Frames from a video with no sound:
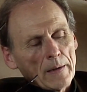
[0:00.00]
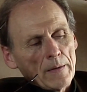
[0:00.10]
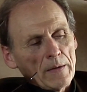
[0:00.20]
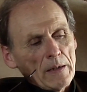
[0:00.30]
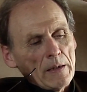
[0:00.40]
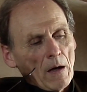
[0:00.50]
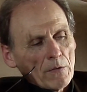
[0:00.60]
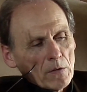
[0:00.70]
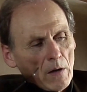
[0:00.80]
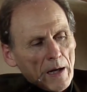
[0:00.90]
the
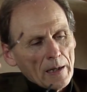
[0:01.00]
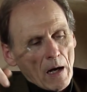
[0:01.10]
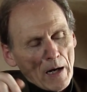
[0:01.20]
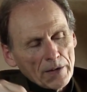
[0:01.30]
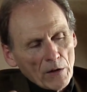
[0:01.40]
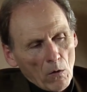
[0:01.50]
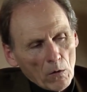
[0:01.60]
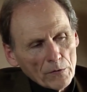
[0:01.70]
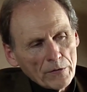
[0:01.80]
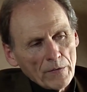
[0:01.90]
underlying
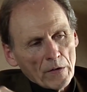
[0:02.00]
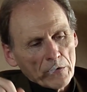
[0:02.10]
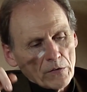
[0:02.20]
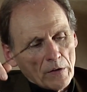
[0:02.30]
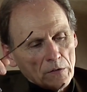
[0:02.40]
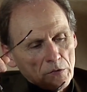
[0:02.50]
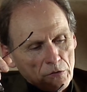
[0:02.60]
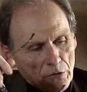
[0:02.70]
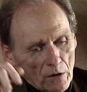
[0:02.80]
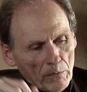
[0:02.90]
ideology that's
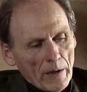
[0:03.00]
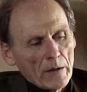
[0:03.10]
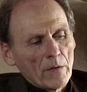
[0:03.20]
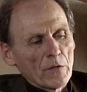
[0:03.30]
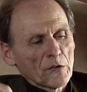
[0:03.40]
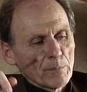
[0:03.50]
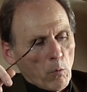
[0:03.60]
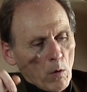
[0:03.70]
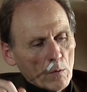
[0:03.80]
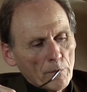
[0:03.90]
generated the
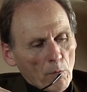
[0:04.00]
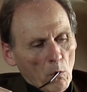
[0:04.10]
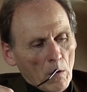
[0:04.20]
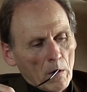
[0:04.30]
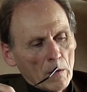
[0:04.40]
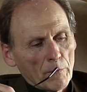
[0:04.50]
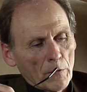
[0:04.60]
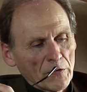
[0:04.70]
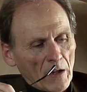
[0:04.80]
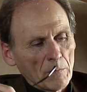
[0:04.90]
support
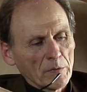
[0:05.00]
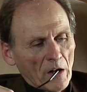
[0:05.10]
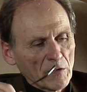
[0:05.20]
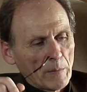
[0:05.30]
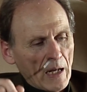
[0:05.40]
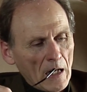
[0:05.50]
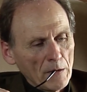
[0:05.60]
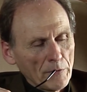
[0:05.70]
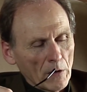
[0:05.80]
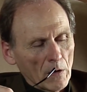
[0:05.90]
for same-sex
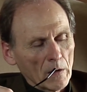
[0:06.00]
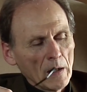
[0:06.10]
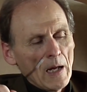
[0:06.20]
behavior